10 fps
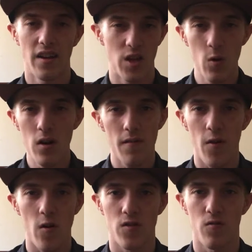
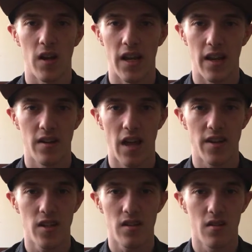universe, really,
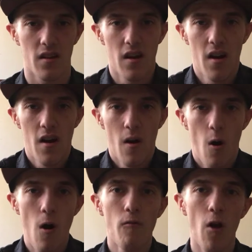that just
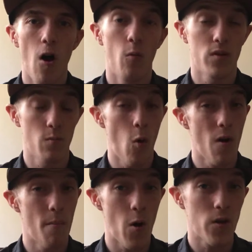overall was
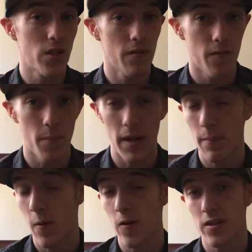more immersive for me
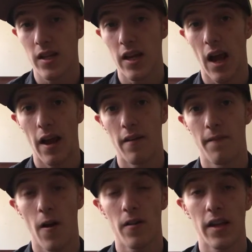personally. I
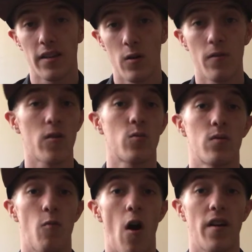felt like the universe
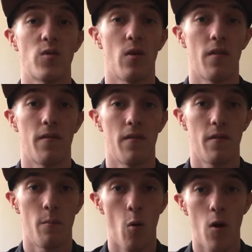was brought into a
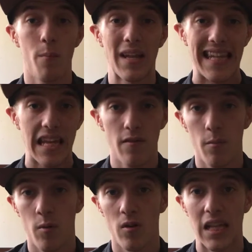more
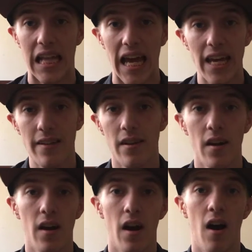believable light
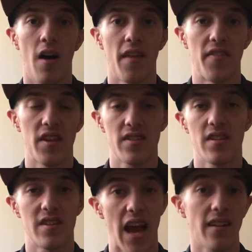on that this
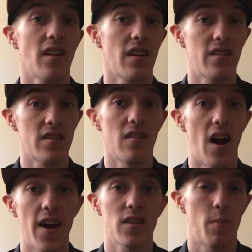is technically still
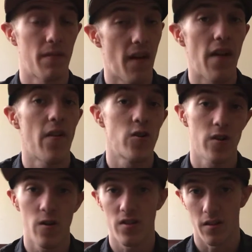us, but
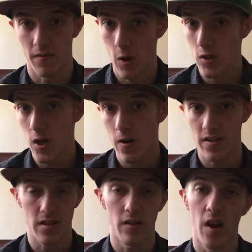500 years in the future.
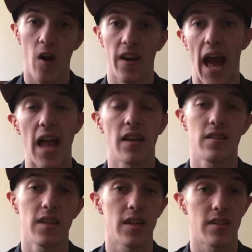It's still in our
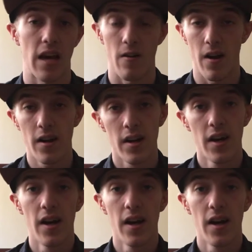galaxy, etc.